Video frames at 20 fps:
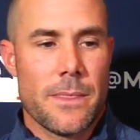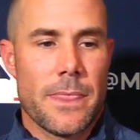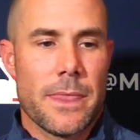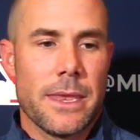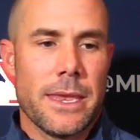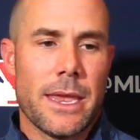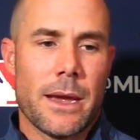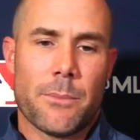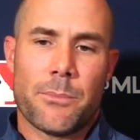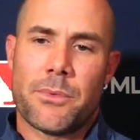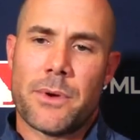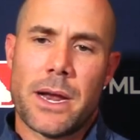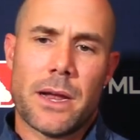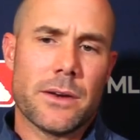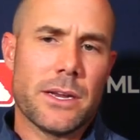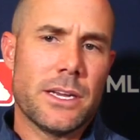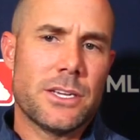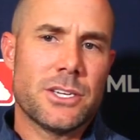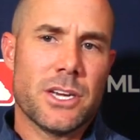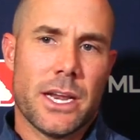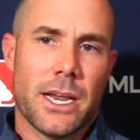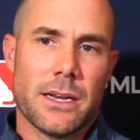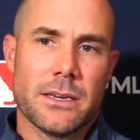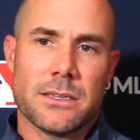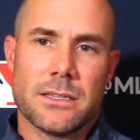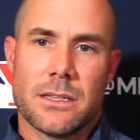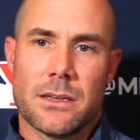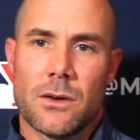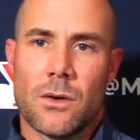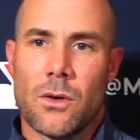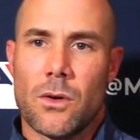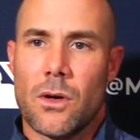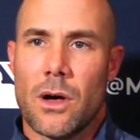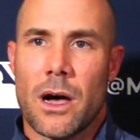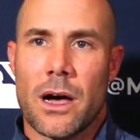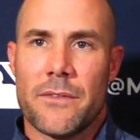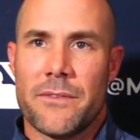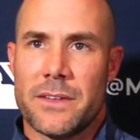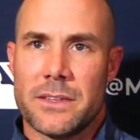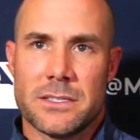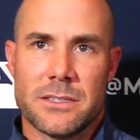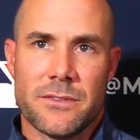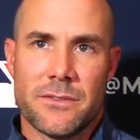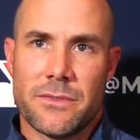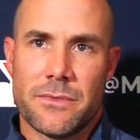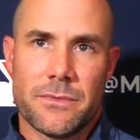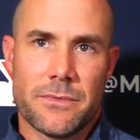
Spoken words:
Yeah, Brownie changed the whole offensive